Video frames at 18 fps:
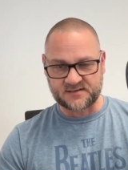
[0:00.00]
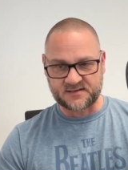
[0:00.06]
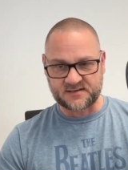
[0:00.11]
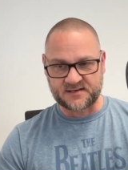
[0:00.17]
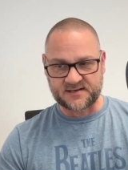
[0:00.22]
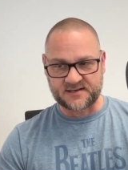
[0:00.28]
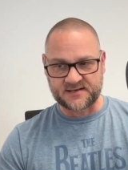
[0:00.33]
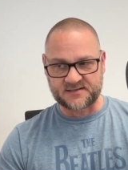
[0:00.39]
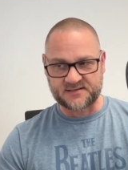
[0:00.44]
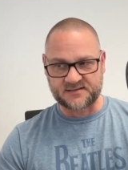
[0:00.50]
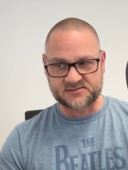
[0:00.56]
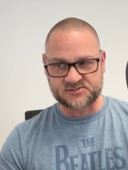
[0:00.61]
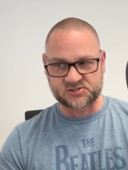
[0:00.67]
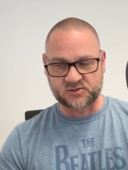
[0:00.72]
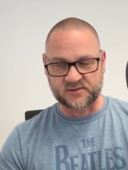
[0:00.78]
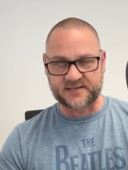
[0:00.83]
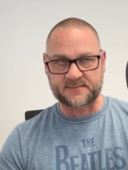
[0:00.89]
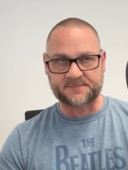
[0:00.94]
Uh,
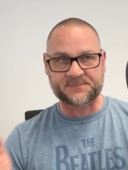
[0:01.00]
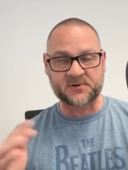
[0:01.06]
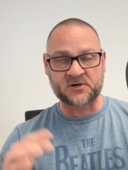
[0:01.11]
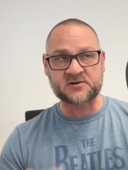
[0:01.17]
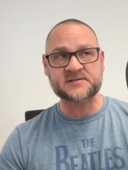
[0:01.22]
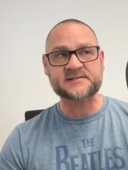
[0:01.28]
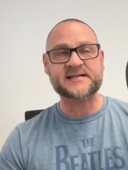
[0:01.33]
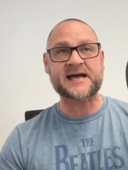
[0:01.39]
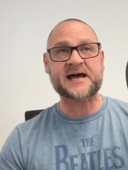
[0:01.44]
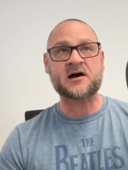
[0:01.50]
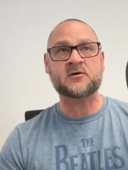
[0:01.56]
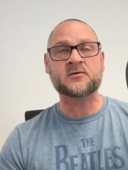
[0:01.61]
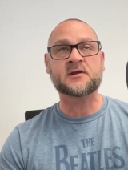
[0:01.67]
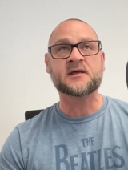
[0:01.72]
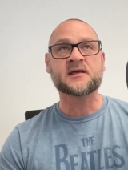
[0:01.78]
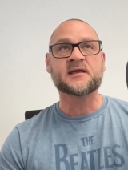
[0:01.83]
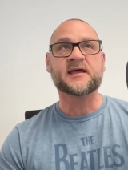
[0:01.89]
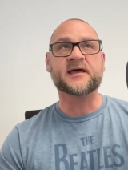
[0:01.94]
so it burned
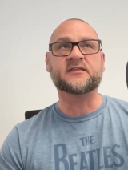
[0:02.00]
down